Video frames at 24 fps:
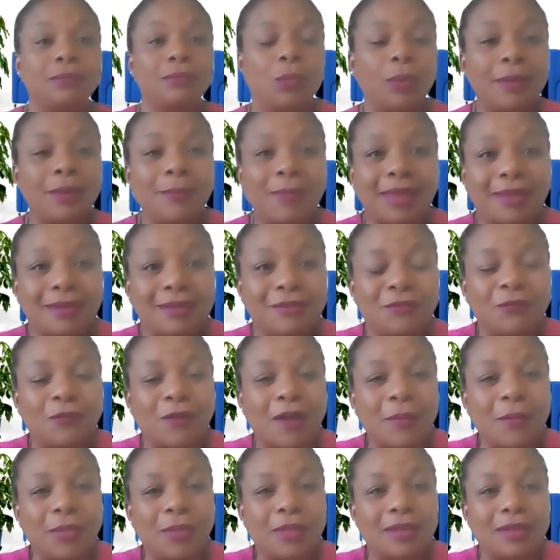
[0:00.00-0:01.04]
women
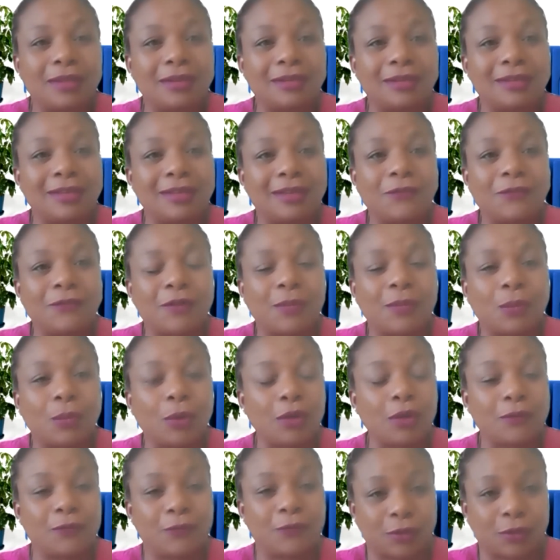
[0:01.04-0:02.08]
from the
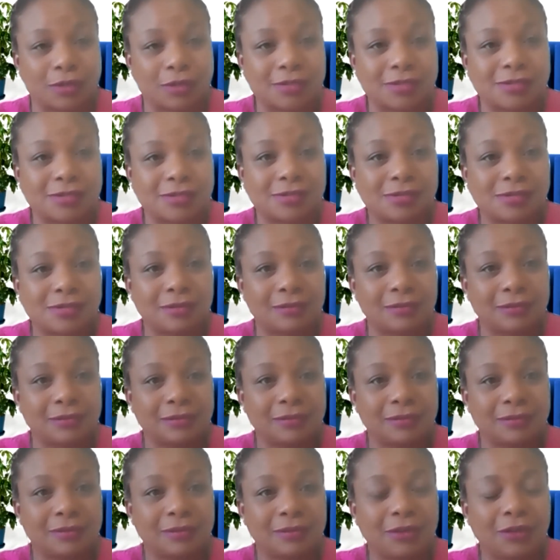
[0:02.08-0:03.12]
workforce.
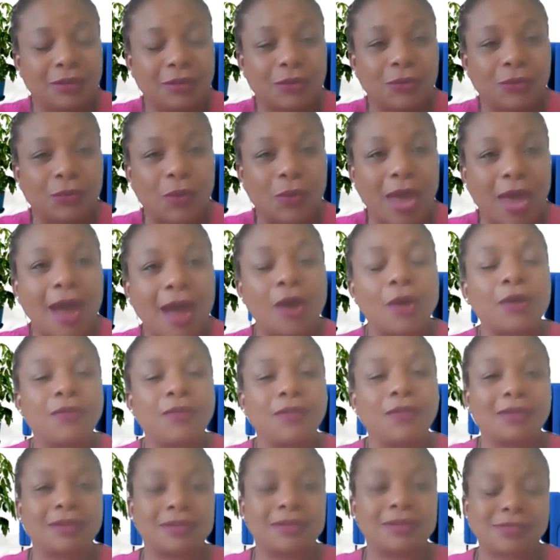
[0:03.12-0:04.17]
How are
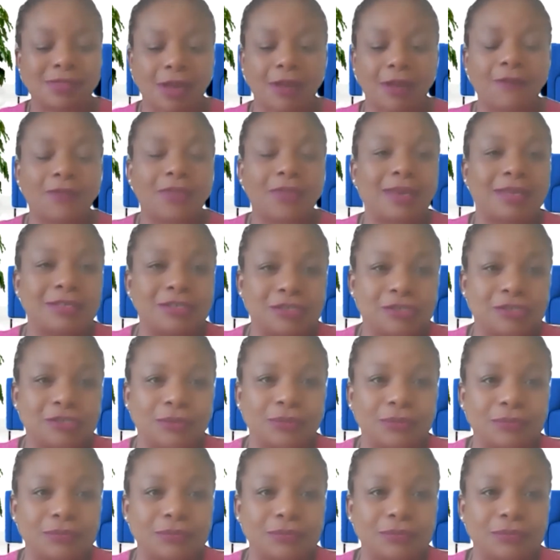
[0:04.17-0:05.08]
they going to solve that issue?